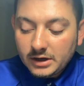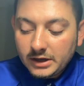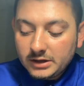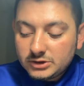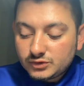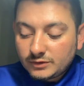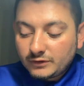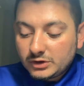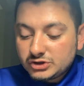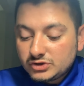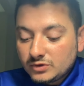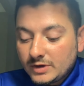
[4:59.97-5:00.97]
It is
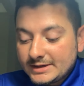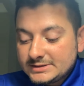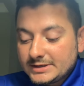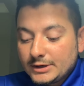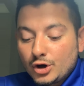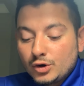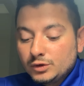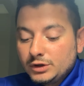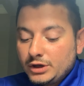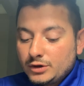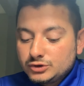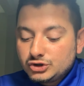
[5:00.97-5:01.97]
referred to as an
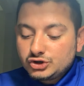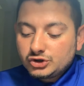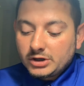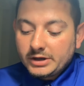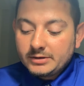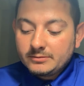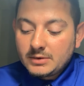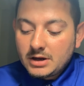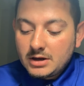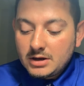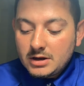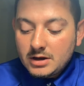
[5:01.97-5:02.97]
oleo strut,
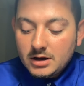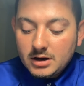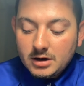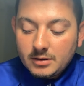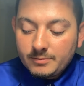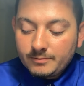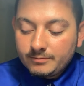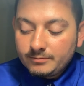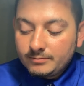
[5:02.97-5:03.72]
Um,